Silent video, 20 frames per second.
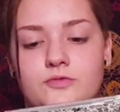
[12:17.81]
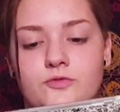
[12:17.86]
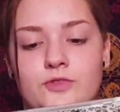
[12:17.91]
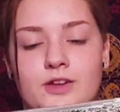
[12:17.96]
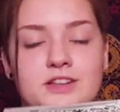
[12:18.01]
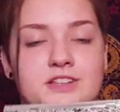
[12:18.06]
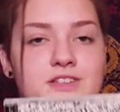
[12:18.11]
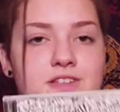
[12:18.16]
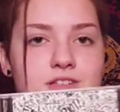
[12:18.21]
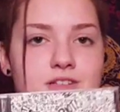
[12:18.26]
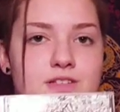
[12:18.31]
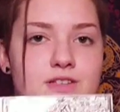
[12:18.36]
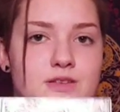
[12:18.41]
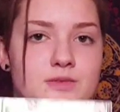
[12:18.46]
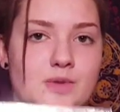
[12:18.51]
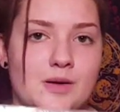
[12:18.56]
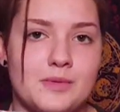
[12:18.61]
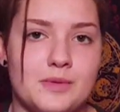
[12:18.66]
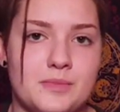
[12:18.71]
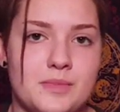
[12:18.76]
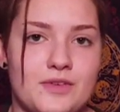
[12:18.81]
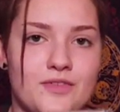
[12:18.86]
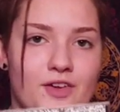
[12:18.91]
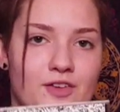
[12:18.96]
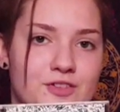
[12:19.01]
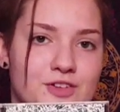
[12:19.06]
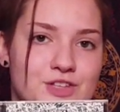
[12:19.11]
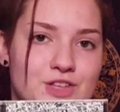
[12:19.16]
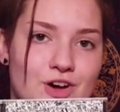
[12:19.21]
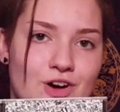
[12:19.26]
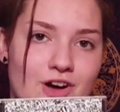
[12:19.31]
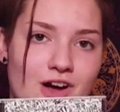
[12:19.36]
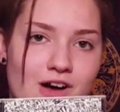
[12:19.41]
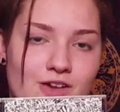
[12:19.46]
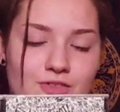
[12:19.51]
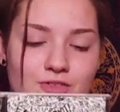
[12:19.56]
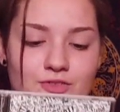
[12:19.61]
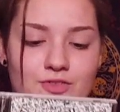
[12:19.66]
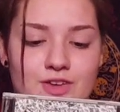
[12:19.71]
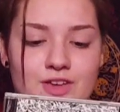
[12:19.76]
Fences is probably my favorite song
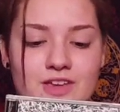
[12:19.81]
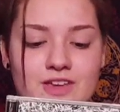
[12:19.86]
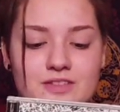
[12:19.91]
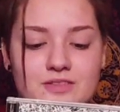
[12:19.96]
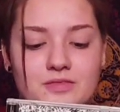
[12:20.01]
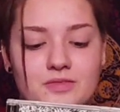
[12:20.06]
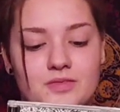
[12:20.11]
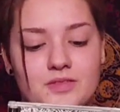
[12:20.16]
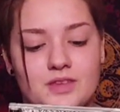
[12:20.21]
off of it,